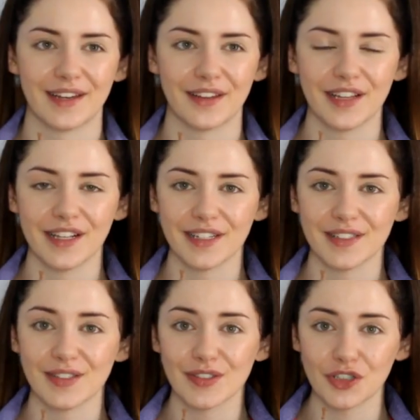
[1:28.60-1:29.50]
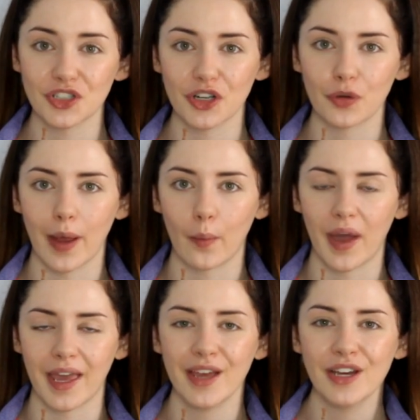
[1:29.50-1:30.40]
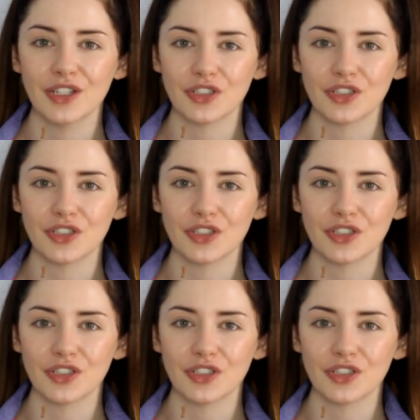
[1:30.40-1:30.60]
And I think this is such a great way